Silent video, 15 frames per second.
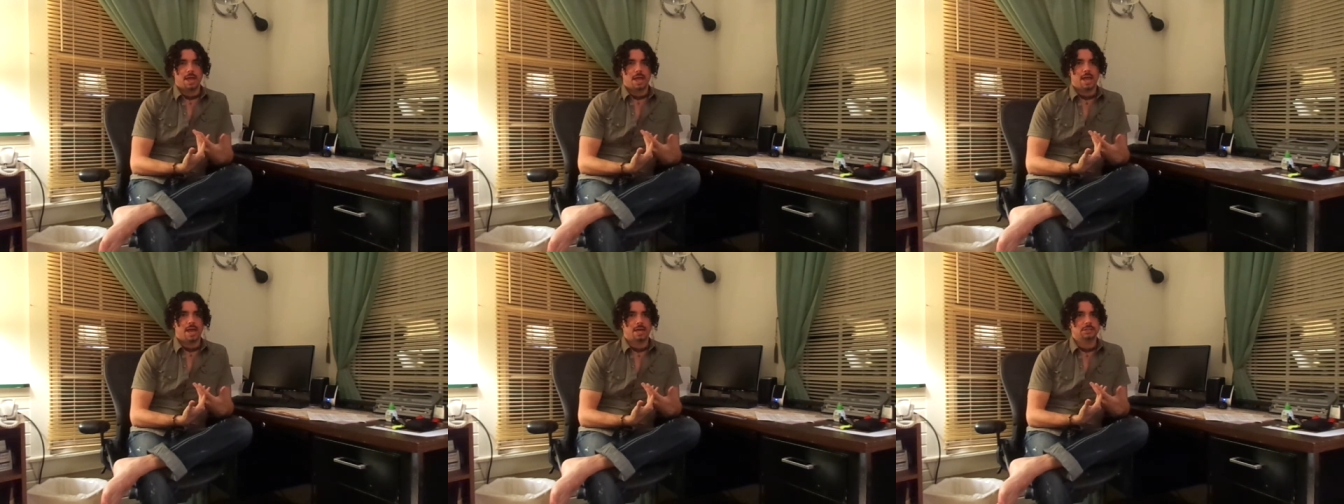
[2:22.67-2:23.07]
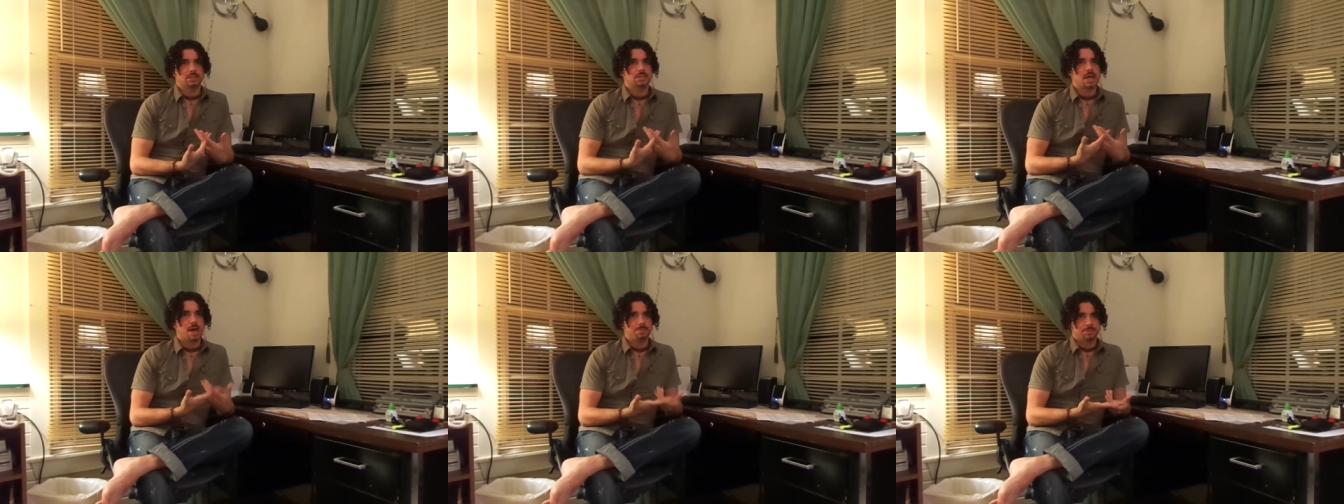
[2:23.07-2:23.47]
And
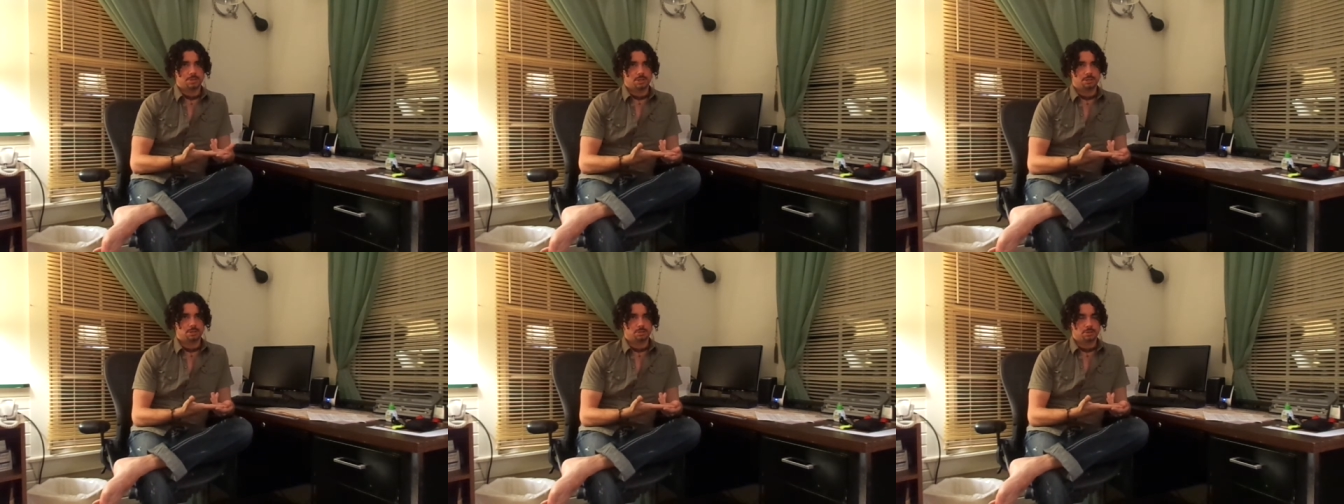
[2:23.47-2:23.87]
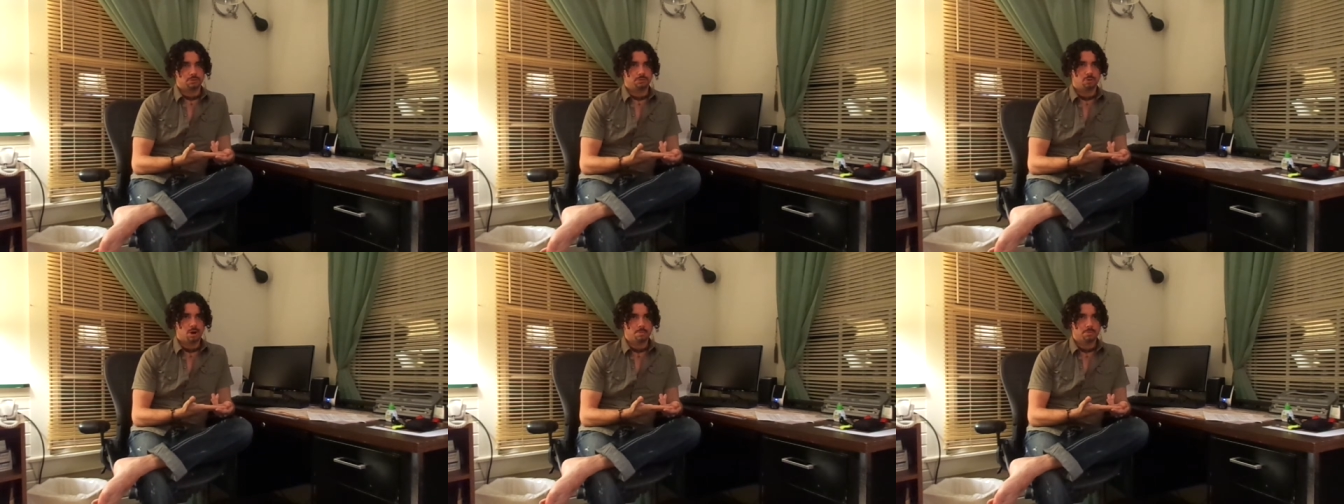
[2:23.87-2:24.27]
nepsis is a
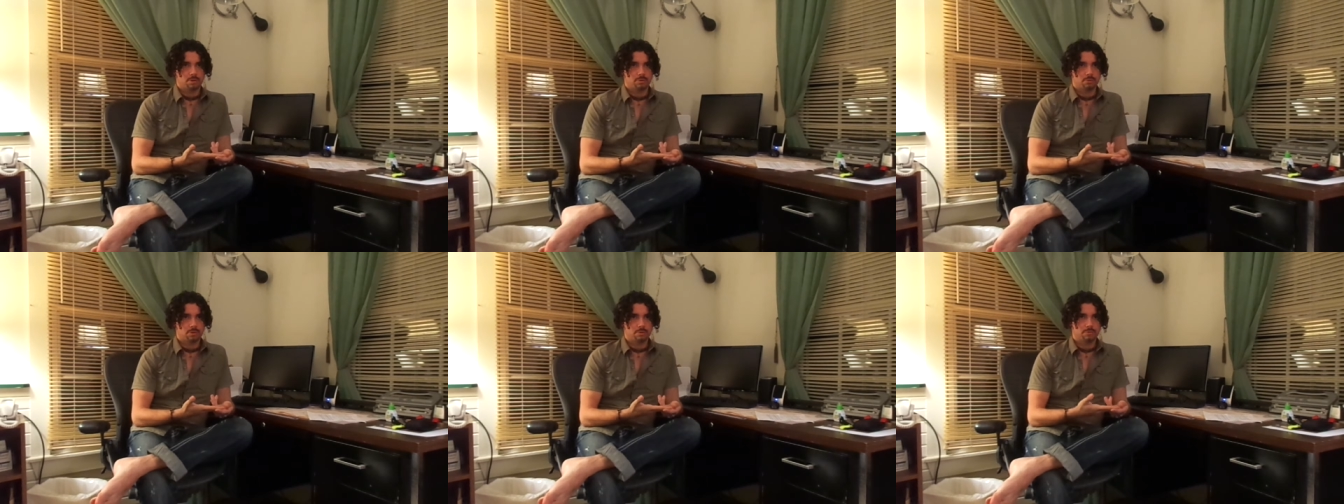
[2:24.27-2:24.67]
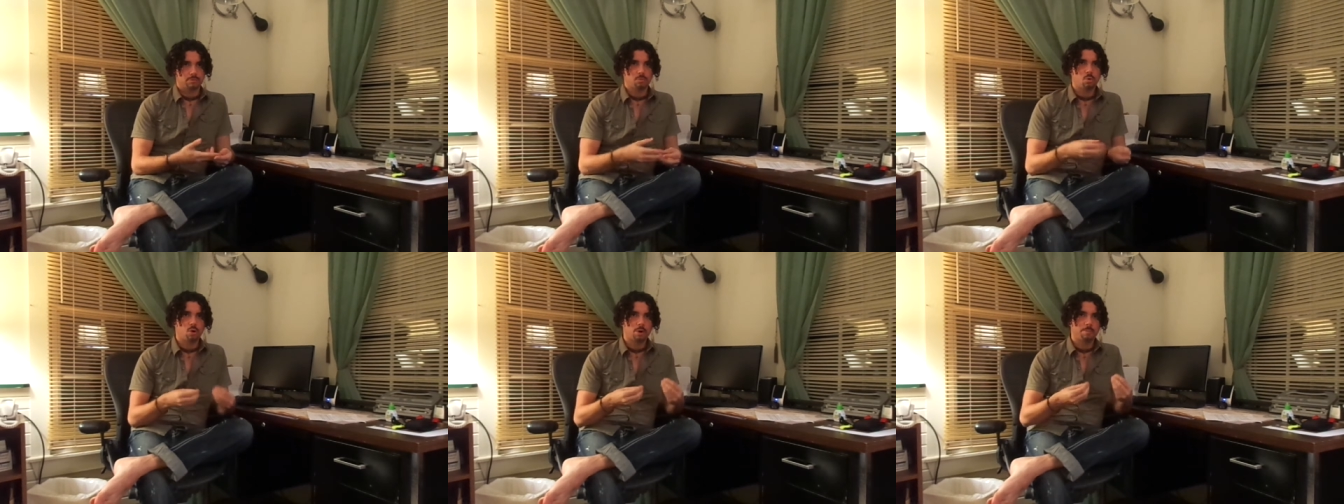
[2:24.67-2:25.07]
form of, of
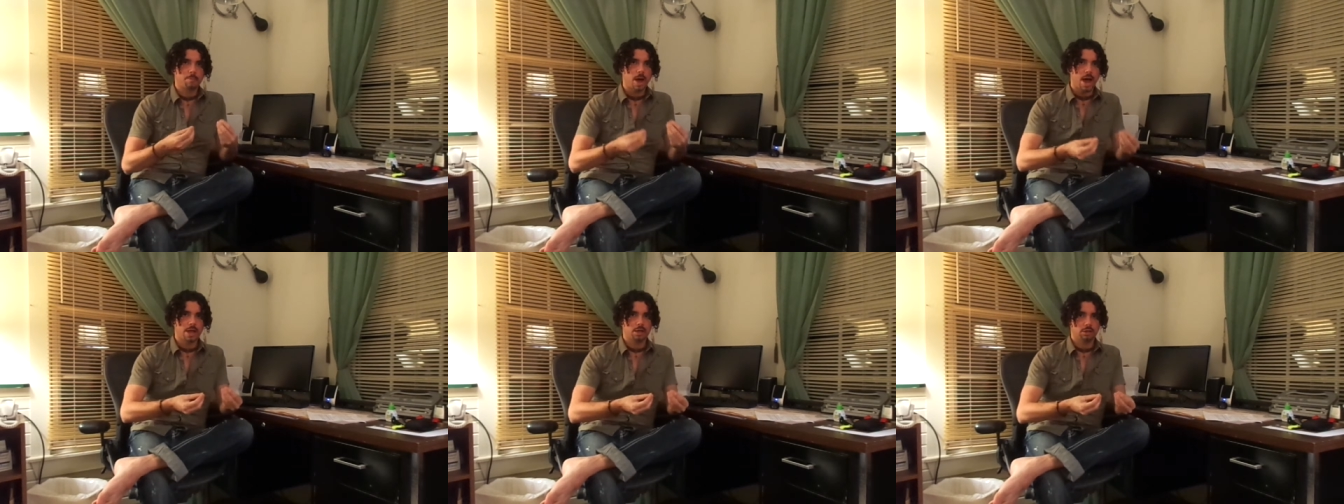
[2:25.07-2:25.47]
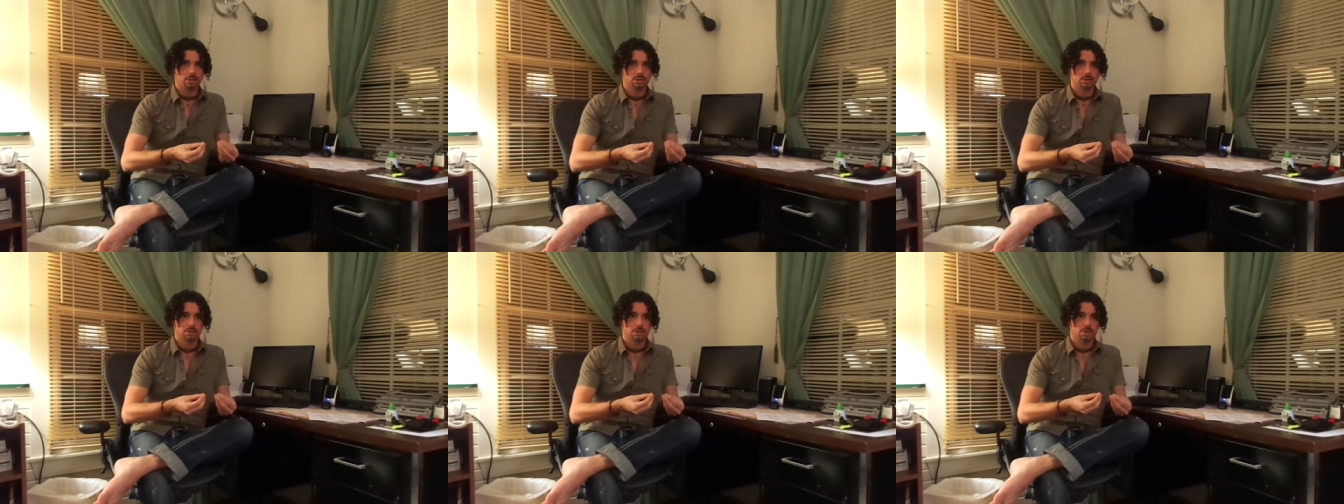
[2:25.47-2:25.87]
more
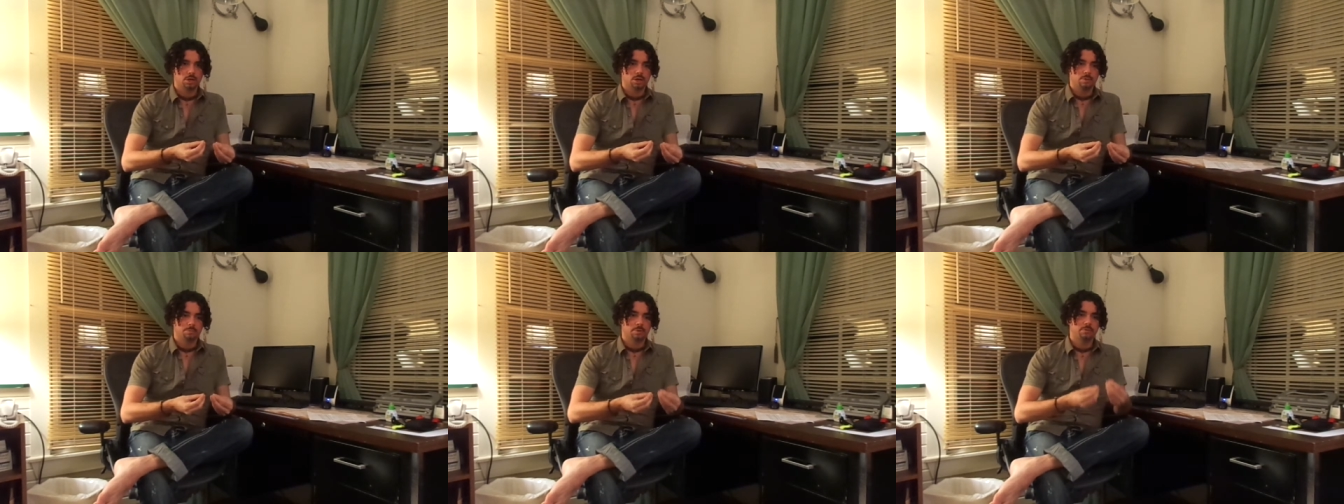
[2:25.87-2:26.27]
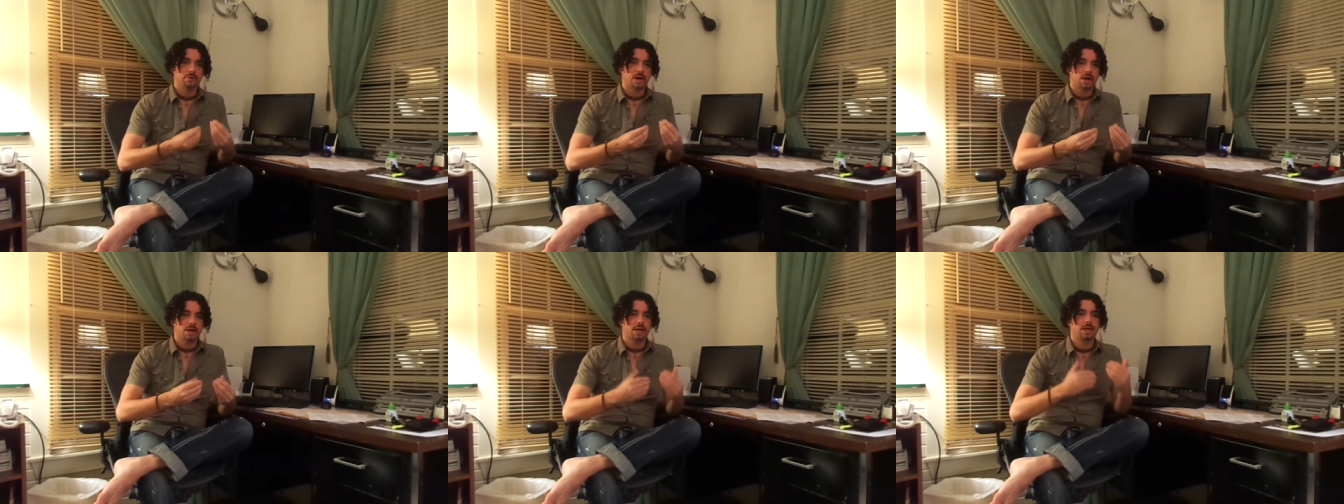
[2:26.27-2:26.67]
mild but
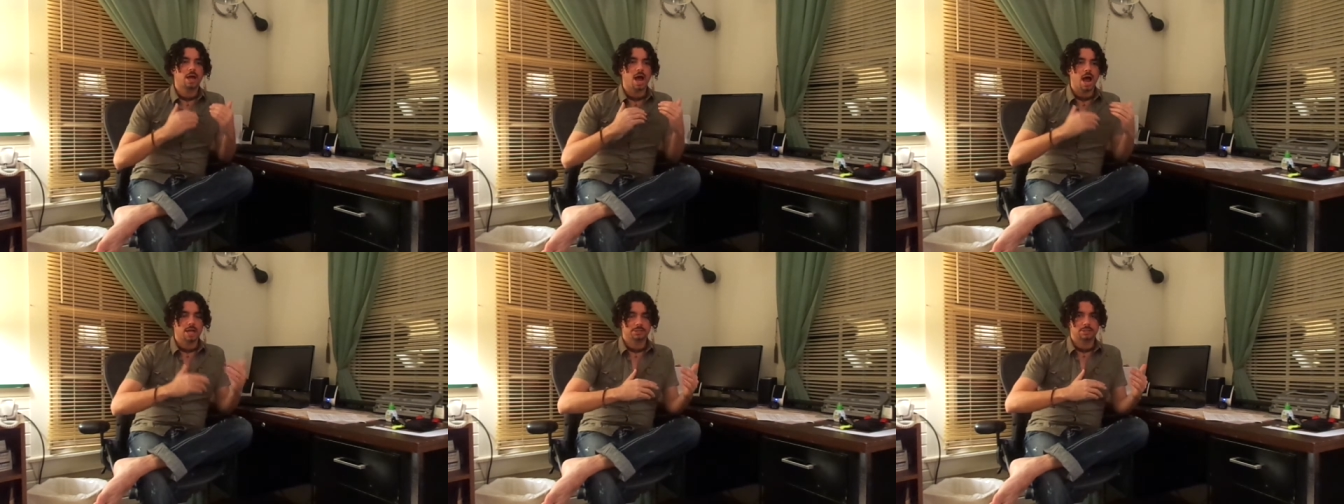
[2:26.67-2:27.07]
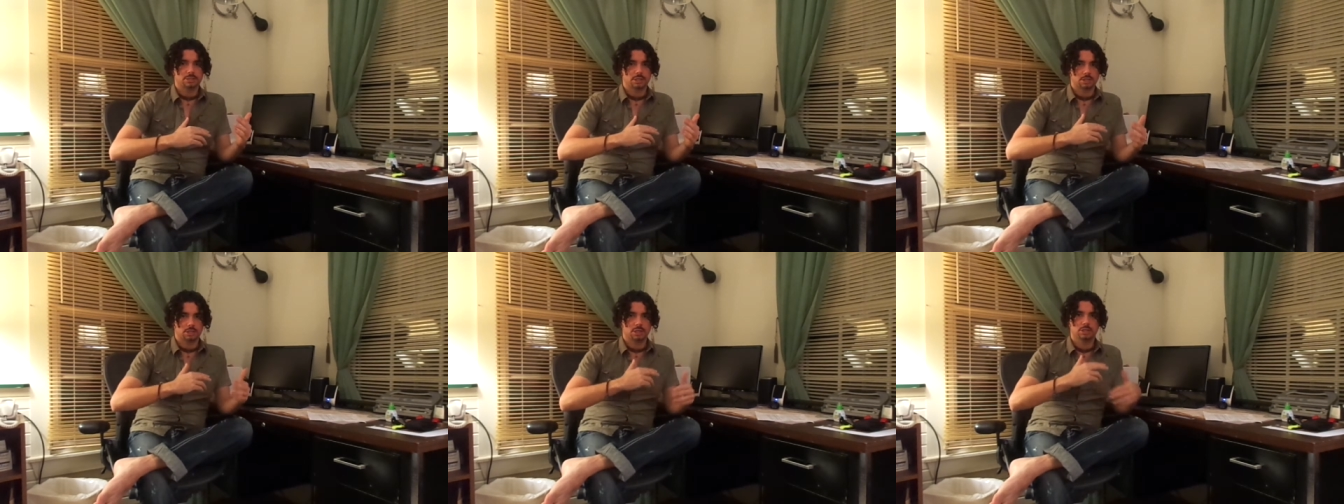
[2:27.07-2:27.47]
very
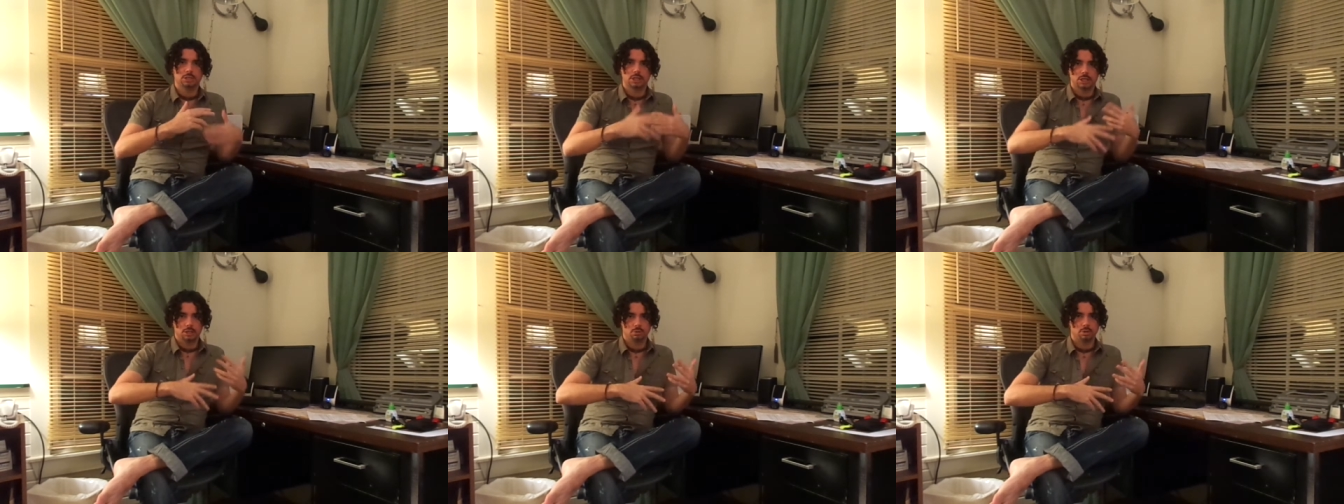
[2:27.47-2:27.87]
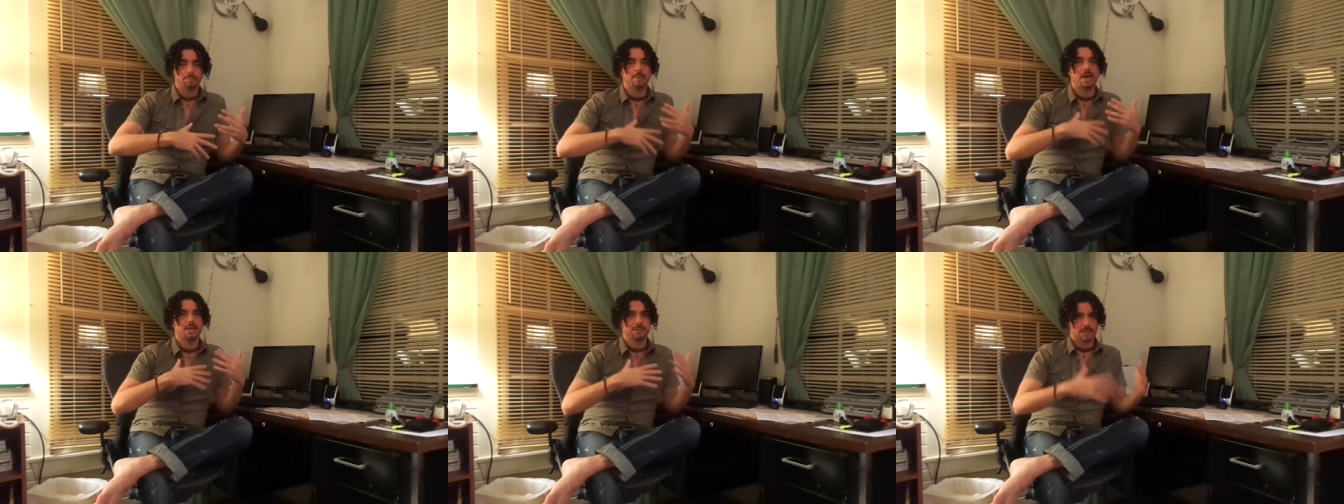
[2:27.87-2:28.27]
constant, continual
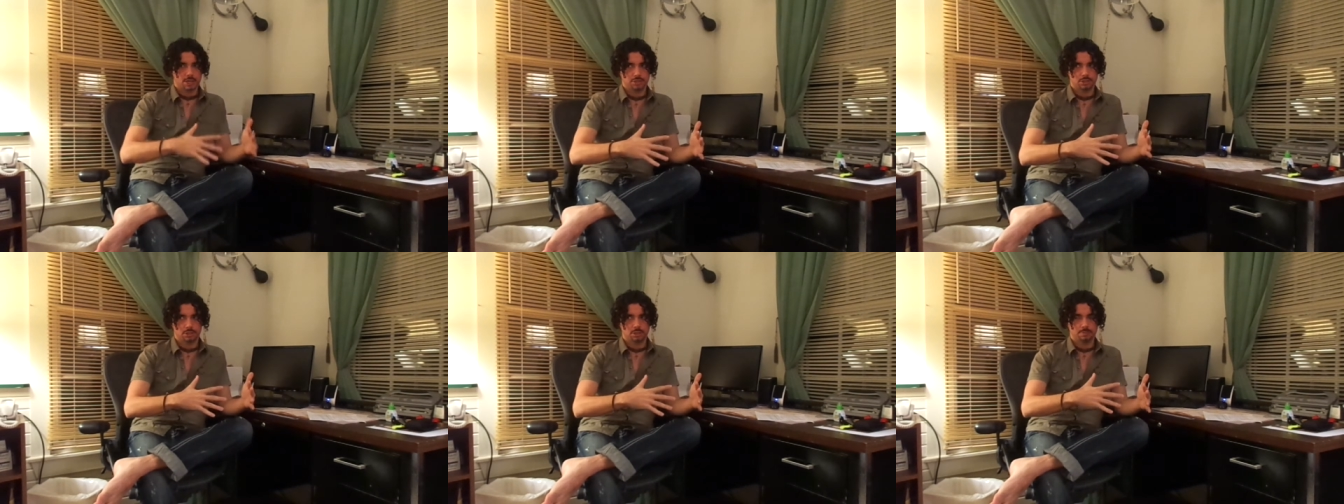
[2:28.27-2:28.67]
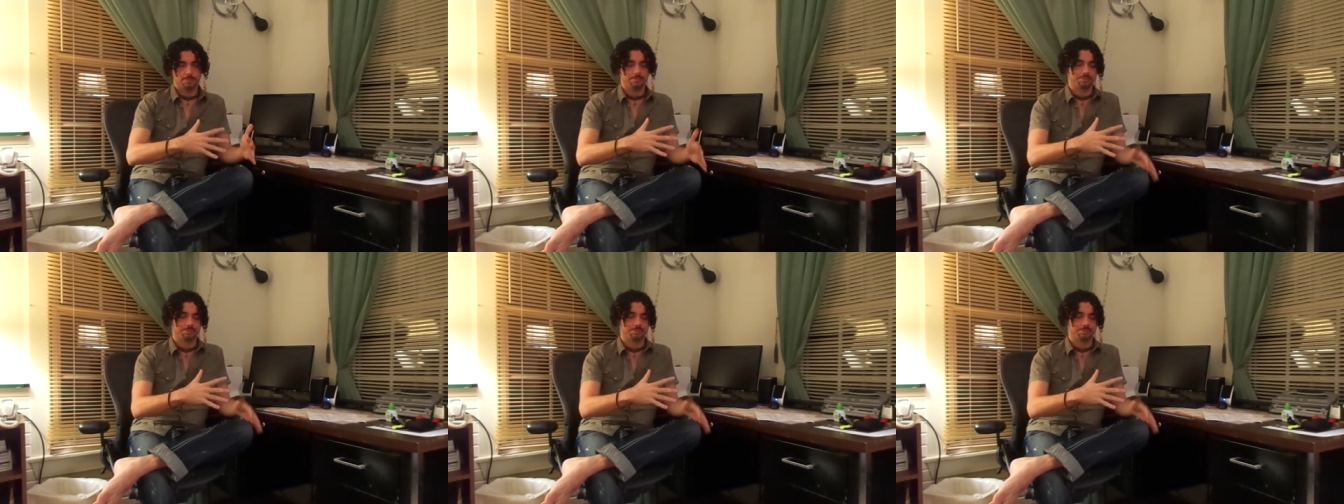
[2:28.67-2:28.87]
meditation.